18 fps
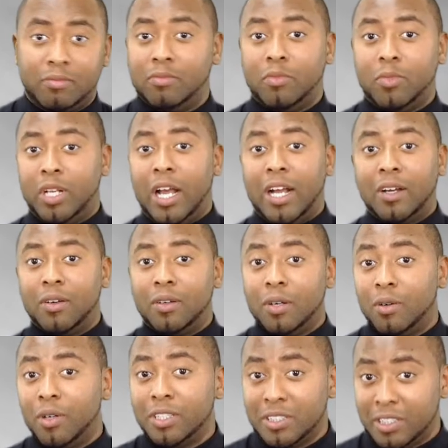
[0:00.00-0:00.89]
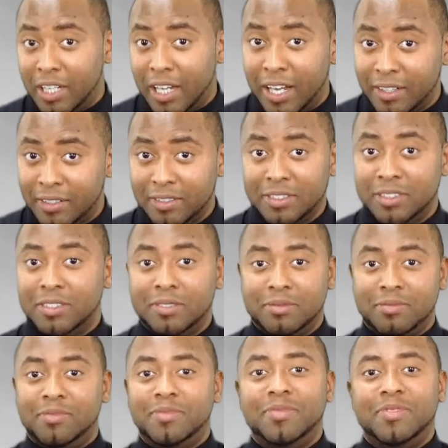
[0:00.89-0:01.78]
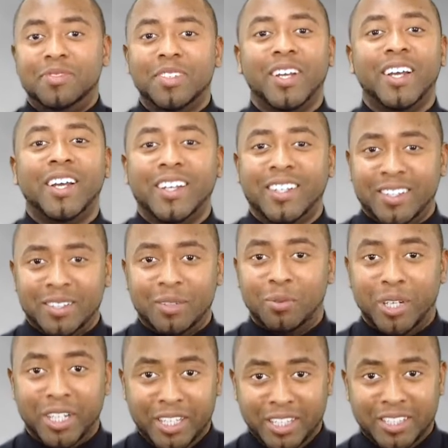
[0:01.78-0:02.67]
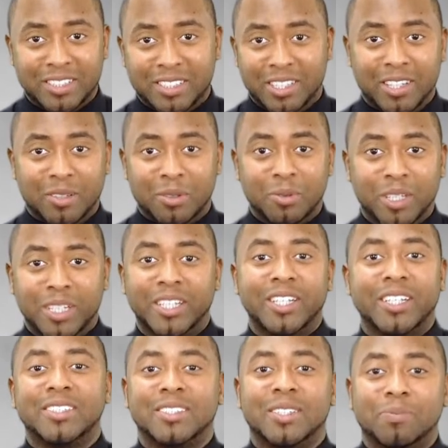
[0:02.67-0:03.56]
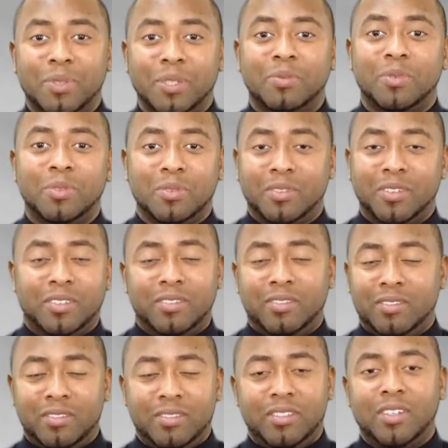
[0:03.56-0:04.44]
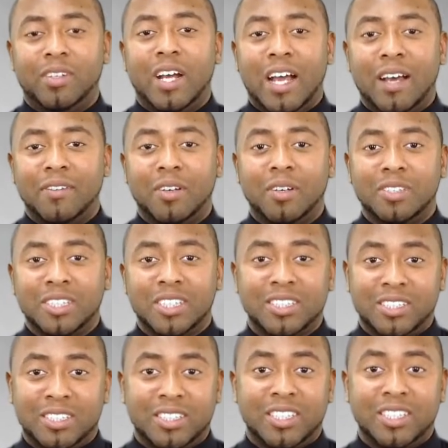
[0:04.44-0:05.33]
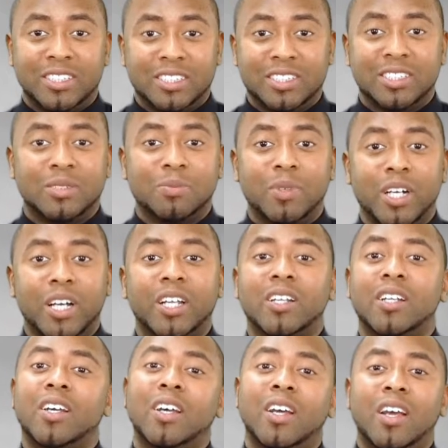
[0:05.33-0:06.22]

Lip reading: We're not going to go into that because the weekends are the weekends. Some people, have those incidences, but